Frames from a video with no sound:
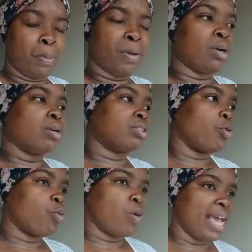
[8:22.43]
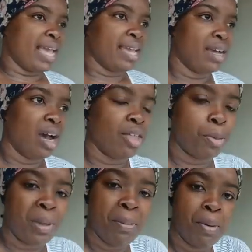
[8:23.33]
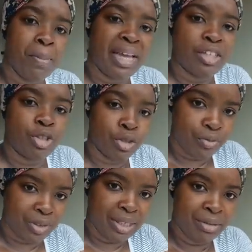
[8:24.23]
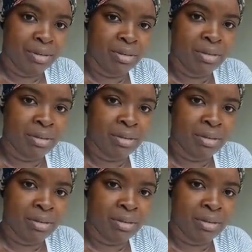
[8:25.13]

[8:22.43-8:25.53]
Because the way other people made you feel,